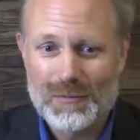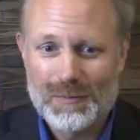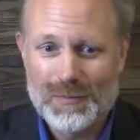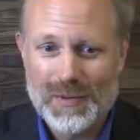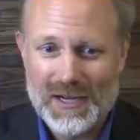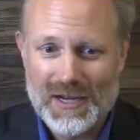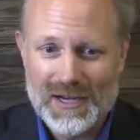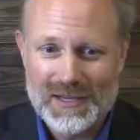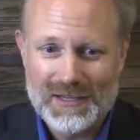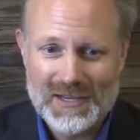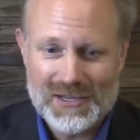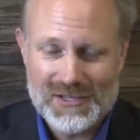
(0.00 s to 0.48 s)

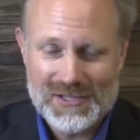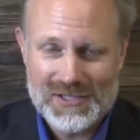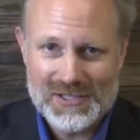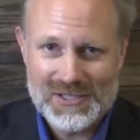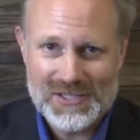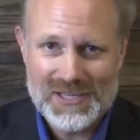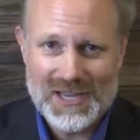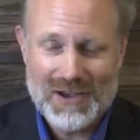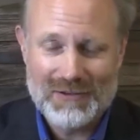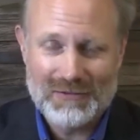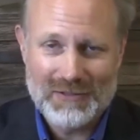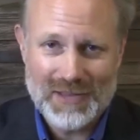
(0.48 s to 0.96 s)
but it doesn't
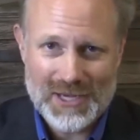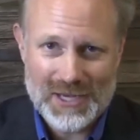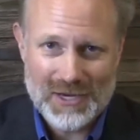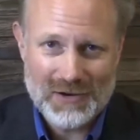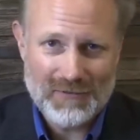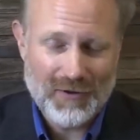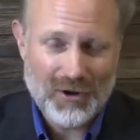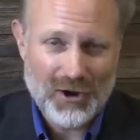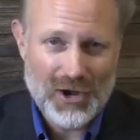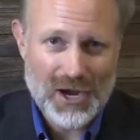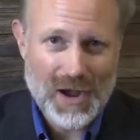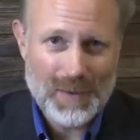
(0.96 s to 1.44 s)
sound like
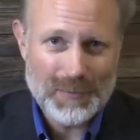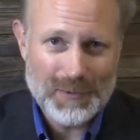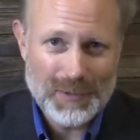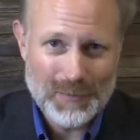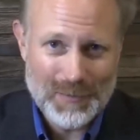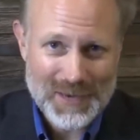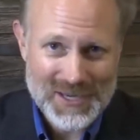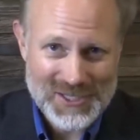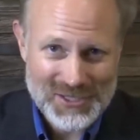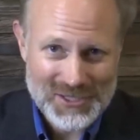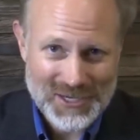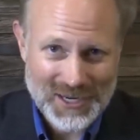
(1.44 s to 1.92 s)
you're very
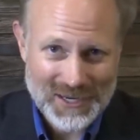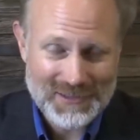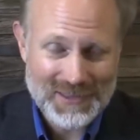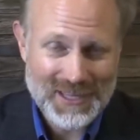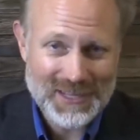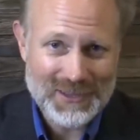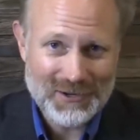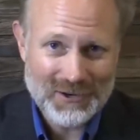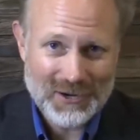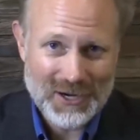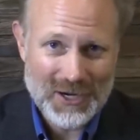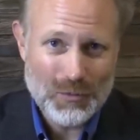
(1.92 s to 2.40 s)
optimistic
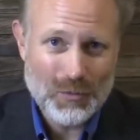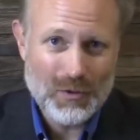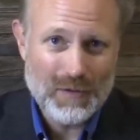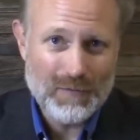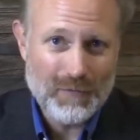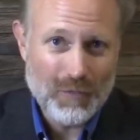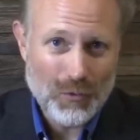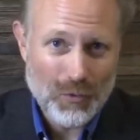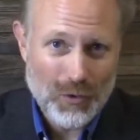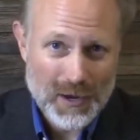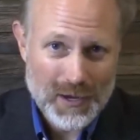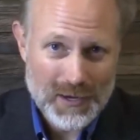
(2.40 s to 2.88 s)
that they're going to
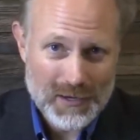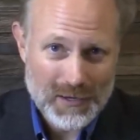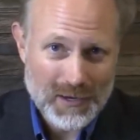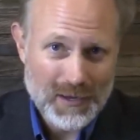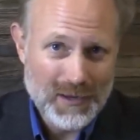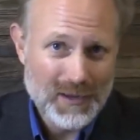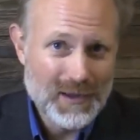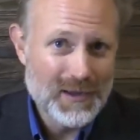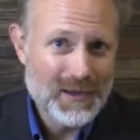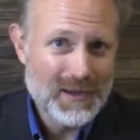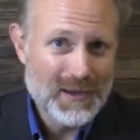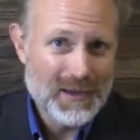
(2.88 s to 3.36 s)
avoid
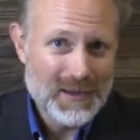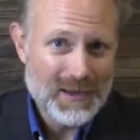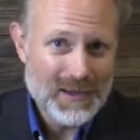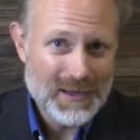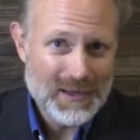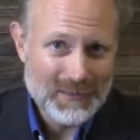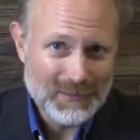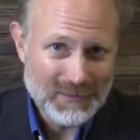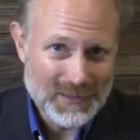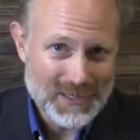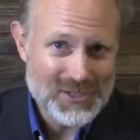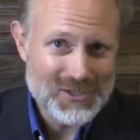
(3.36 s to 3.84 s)

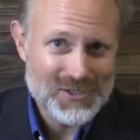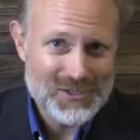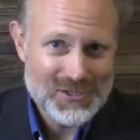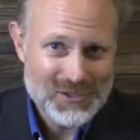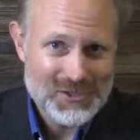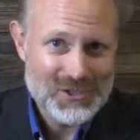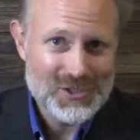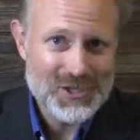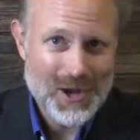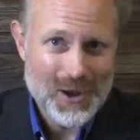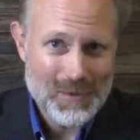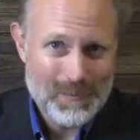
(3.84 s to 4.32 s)
at least
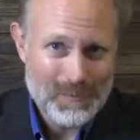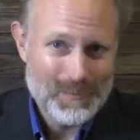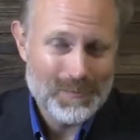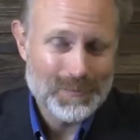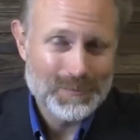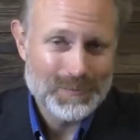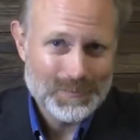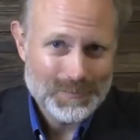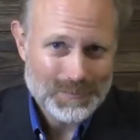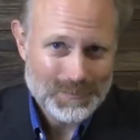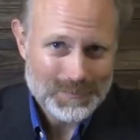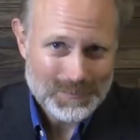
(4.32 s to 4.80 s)
some